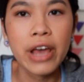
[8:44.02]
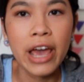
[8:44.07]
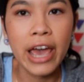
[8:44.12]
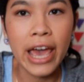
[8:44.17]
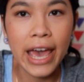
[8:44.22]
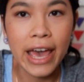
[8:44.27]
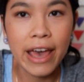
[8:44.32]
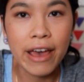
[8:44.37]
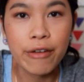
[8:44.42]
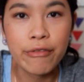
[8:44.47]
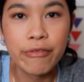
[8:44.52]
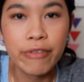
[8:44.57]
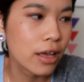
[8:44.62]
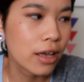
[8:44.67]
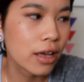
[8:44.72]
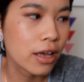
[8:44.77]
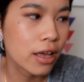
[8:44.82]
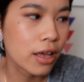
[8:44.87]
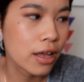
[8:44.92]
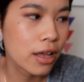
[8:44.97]
have
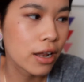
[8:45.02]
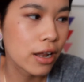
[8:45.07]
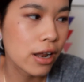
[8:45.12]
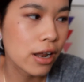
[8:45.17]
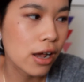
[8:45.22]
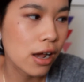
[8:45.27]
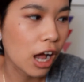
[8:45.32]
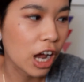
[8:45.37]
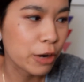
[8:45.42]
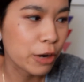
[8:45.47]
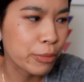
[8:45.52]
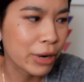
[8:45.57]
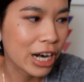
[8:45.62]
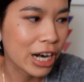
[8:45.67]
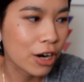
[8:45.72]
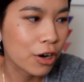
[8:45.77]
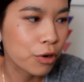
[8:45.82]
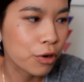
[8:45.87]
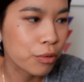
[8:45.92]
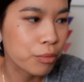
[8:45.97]
an
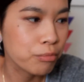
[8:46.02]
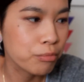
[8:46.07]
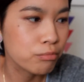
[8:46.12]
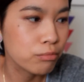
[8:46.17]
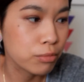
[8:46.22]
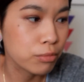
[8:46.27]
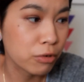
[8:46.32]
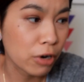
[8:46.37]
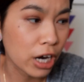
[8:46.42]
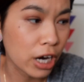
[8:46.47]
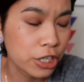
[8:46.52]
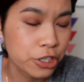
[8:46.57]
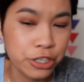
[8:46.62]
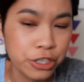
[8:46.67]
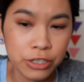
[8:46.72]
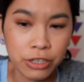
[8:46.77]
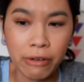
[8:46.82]
eyebrow brush,